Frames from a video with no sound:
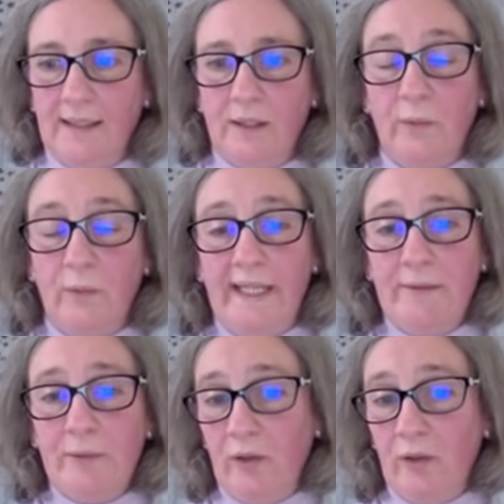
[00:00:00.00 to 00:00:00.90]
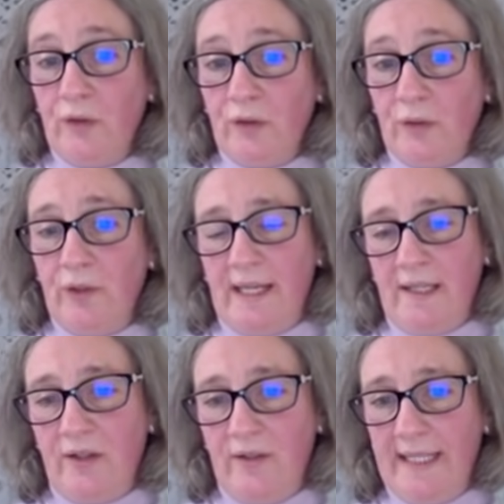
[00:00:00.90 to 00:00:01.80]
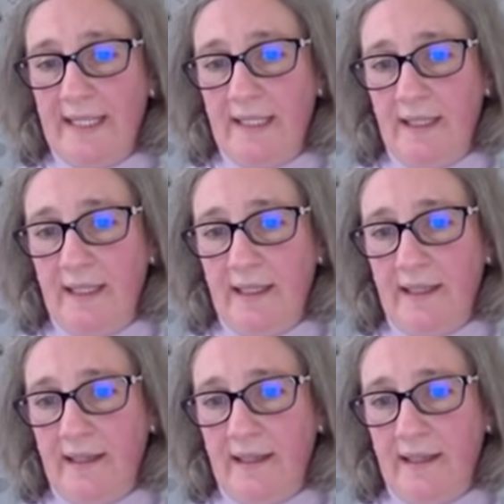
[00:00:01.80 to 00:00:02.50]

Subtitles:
We will also, as you can see